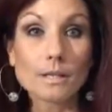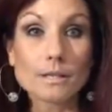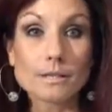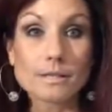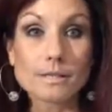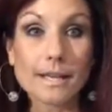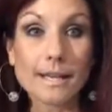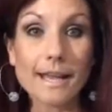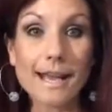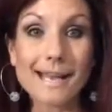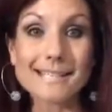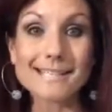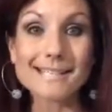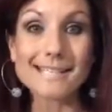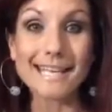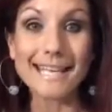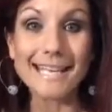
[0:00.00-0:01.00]
Say
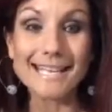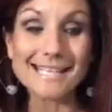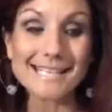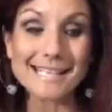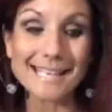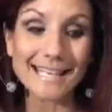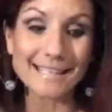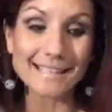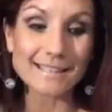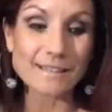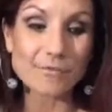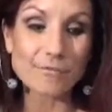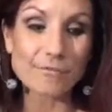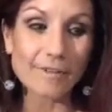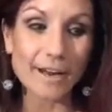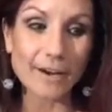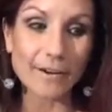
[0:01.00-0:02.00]
yes, easy,
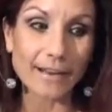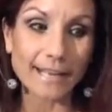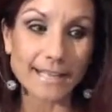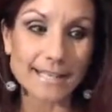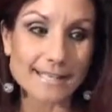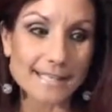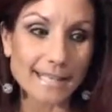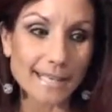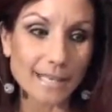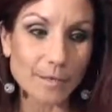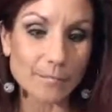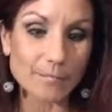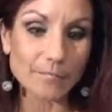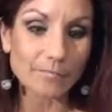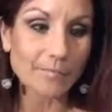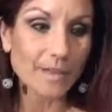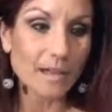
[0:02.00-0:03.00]
very easy.
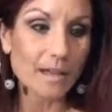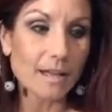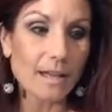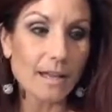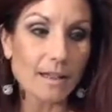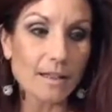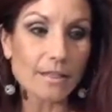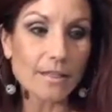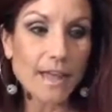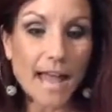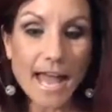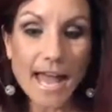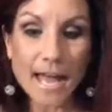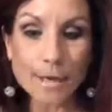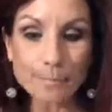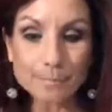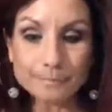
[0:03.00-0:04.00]

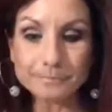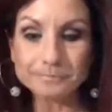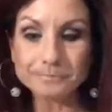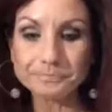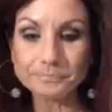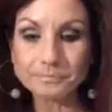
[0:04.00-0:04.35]
Then,